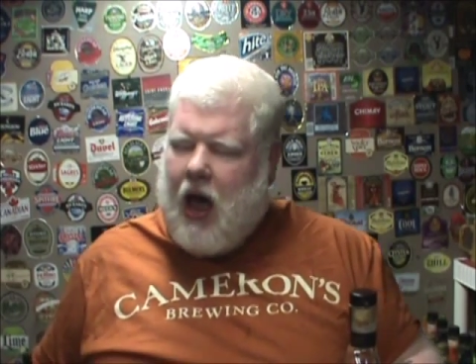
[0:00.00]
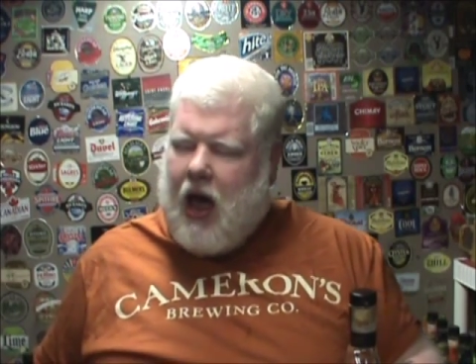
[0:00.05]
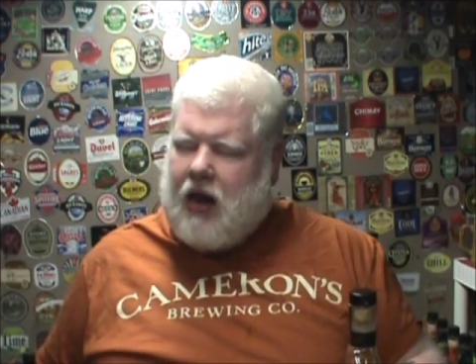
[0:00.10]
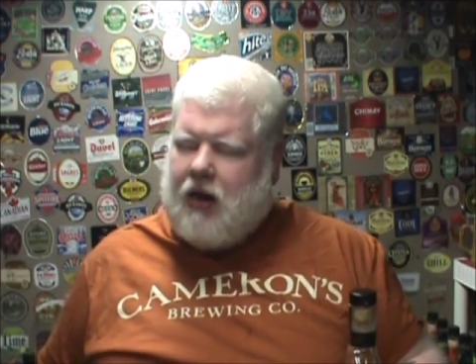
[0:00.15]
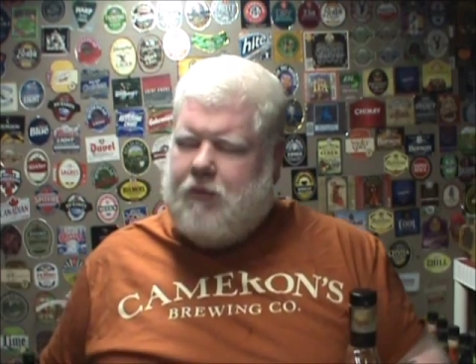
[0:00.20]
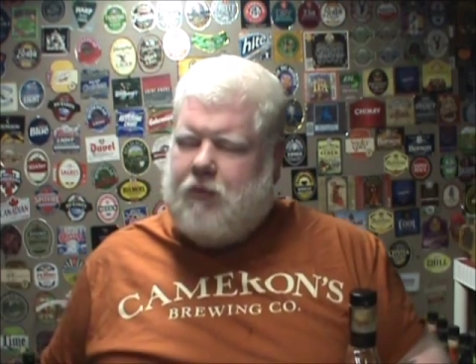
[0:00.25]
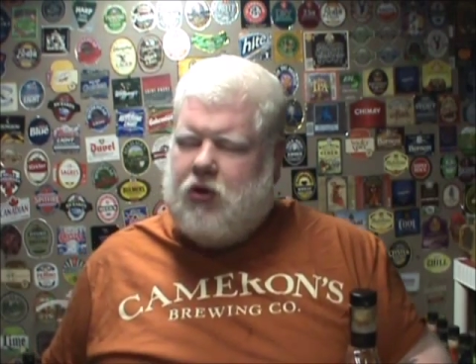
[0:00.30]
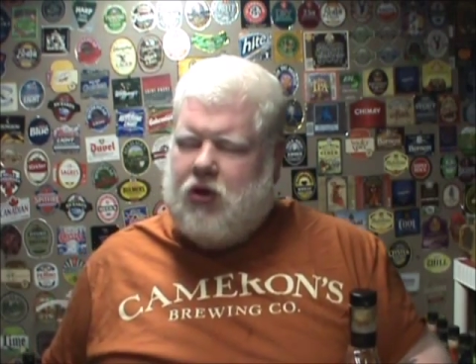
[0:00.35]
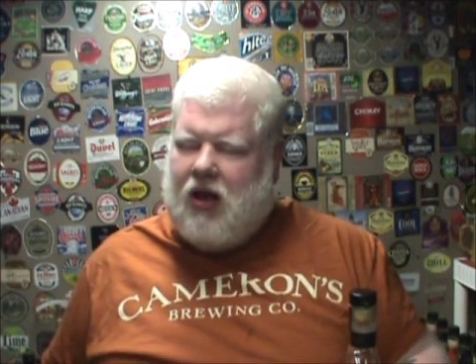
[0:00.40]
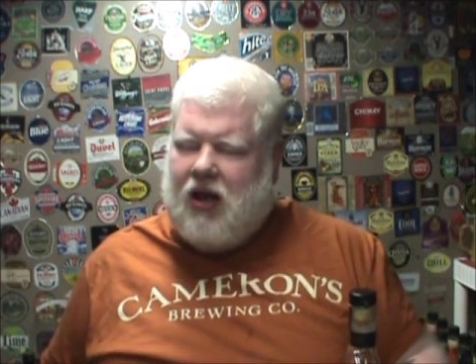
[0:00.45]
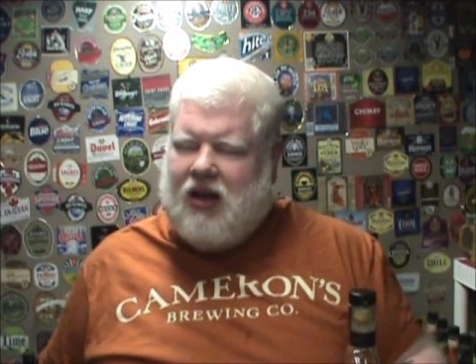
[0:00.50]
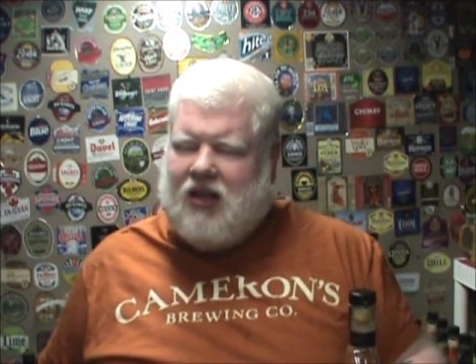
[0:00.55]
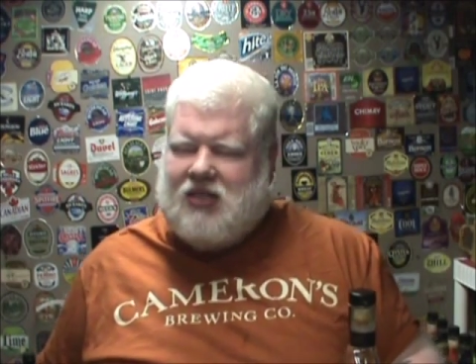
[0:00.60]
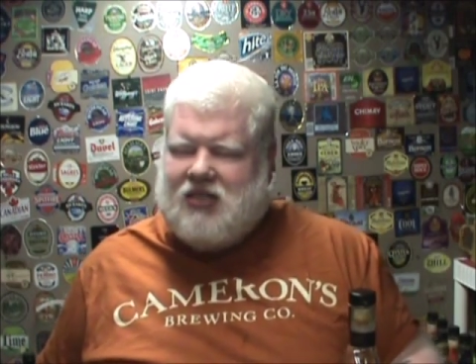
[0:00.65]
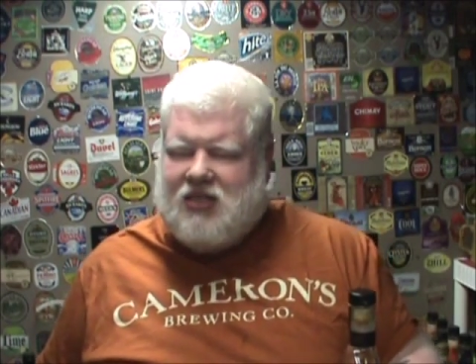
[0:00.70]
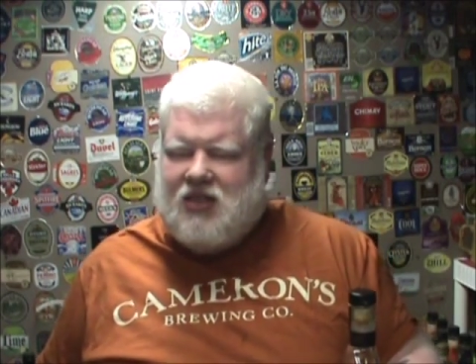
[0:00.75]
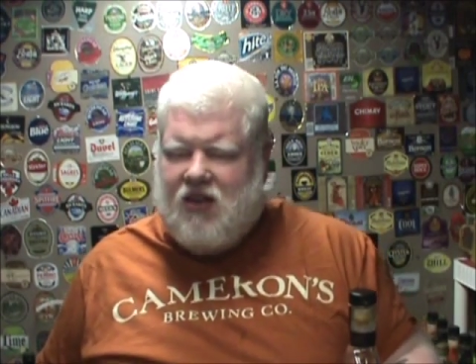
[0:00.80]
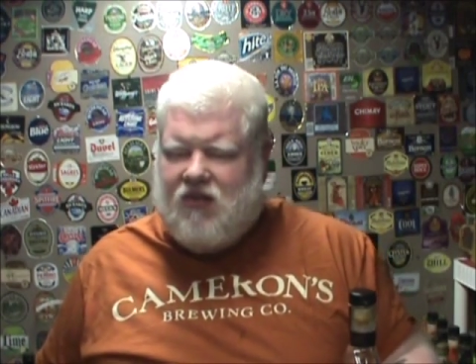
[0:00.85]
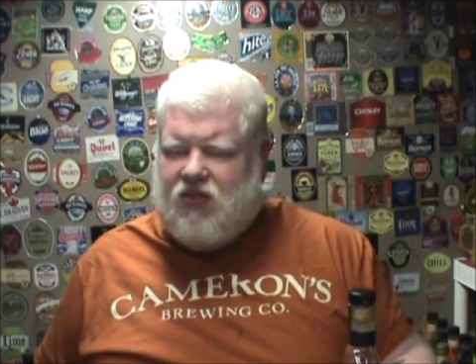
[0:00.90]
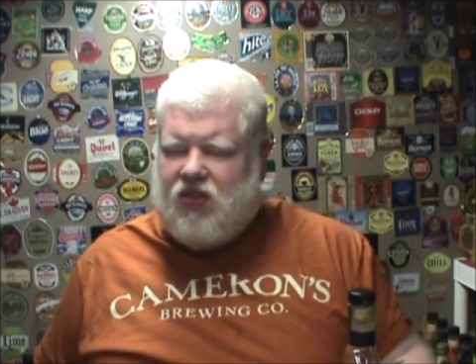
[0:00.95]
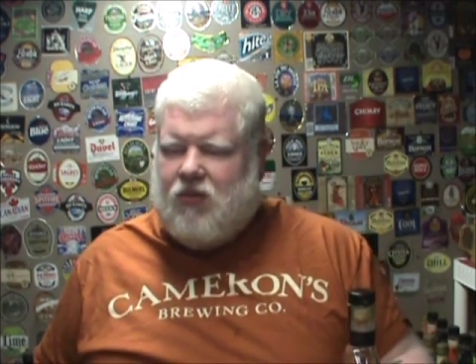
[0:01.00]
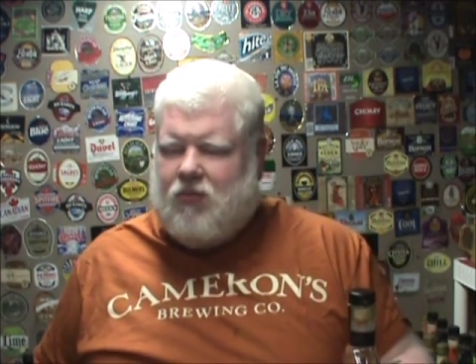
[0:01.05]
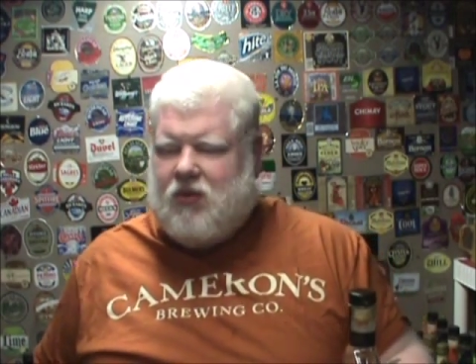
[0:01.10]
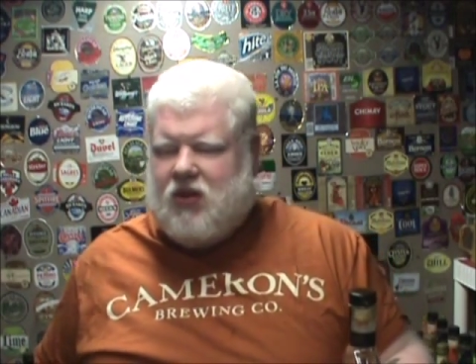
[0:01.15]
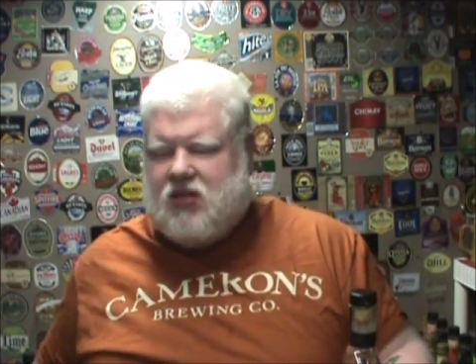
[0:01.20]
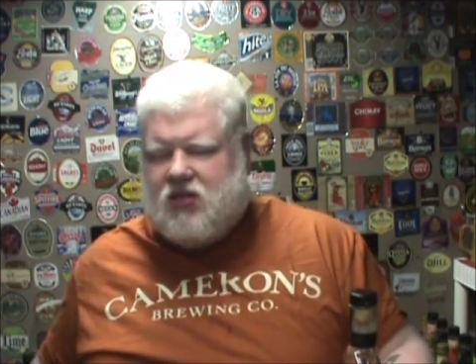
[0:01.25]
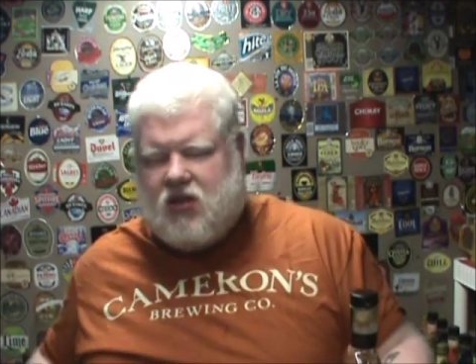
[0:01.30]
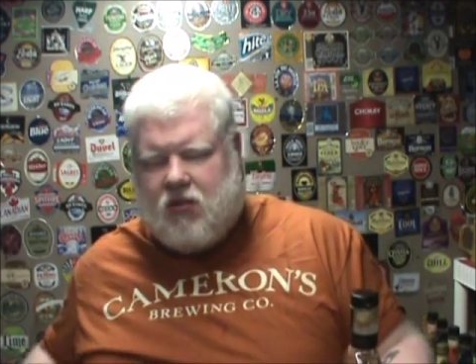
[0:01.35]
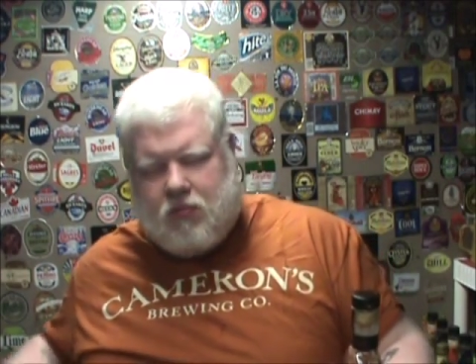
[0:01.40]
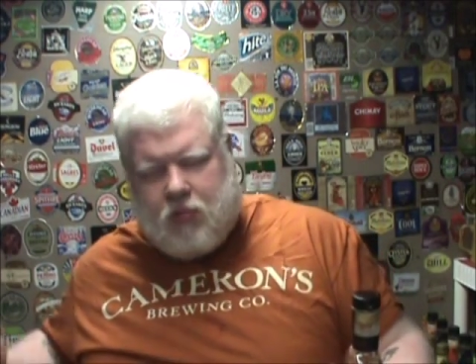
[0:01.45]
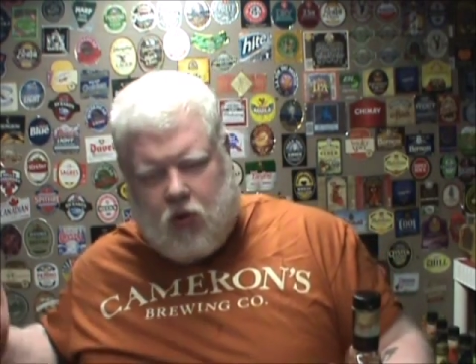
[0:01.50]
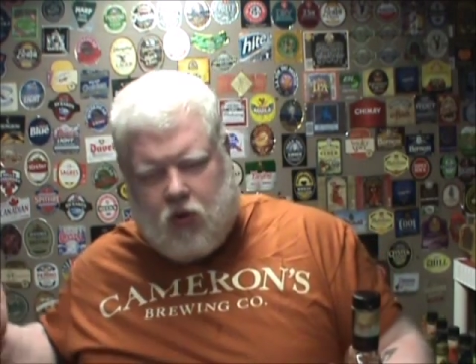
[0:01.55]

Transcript: And I'm glad I sniffed them because they're